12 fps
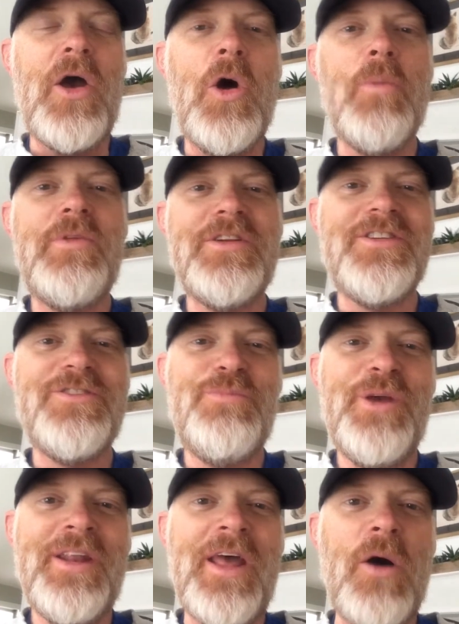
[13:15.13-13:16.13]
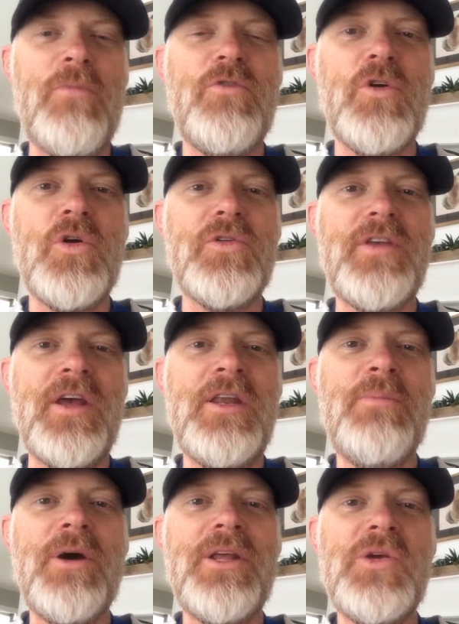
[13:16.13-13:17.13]
I hope this has been helpful to
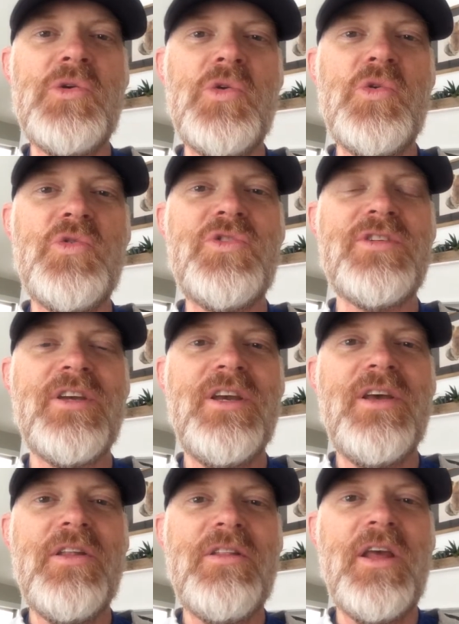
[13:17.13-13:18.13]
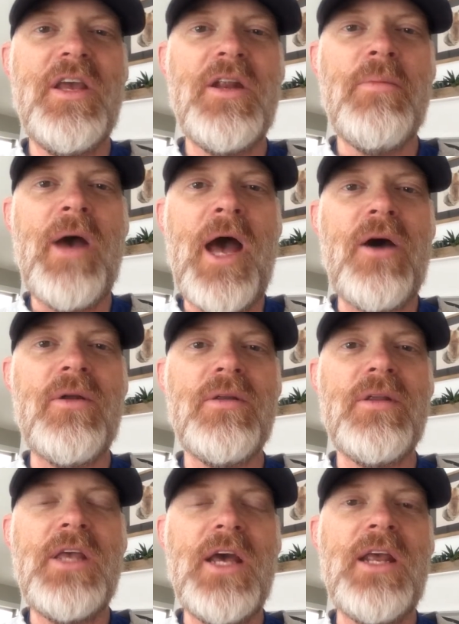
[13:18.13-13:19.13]
anybody who's thinking
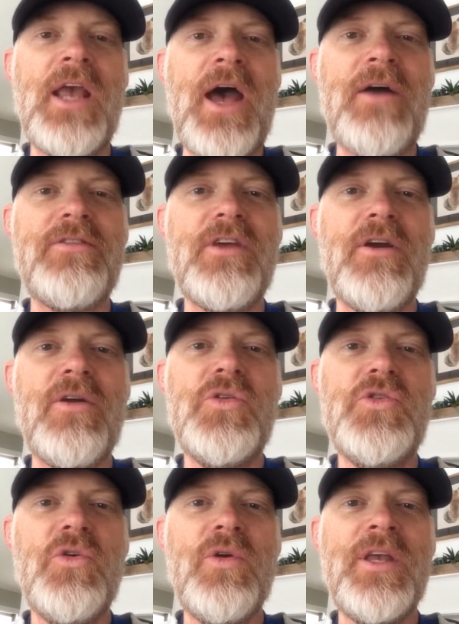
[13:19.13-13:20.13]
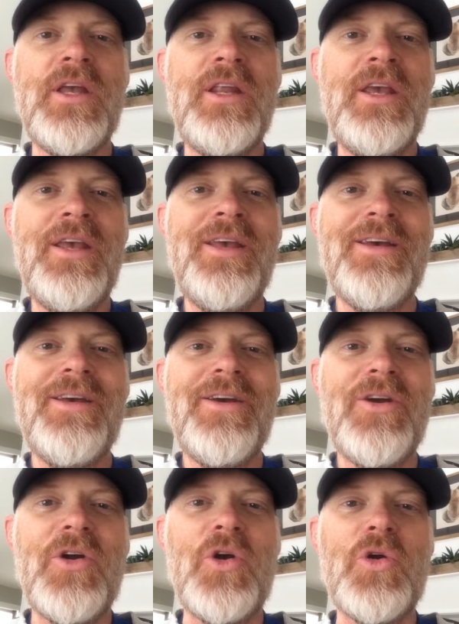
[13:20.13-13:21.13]
about getting out there and doing any
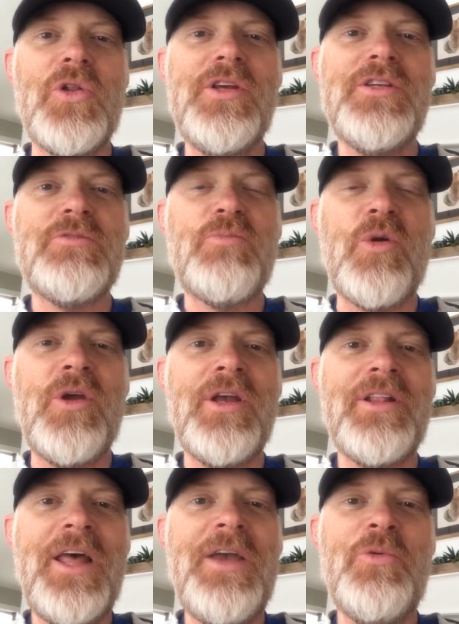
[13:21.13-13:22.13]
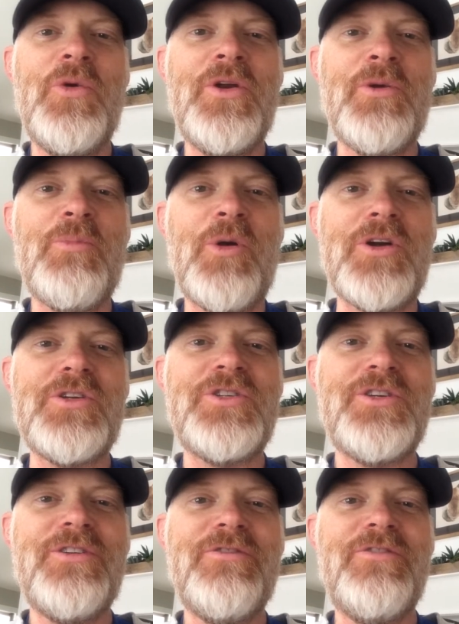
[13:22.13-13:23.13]
early spring, late winter
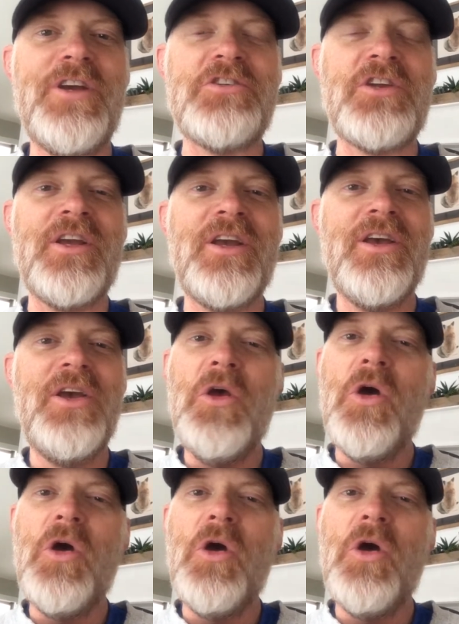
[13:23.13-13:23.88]
perch fishing.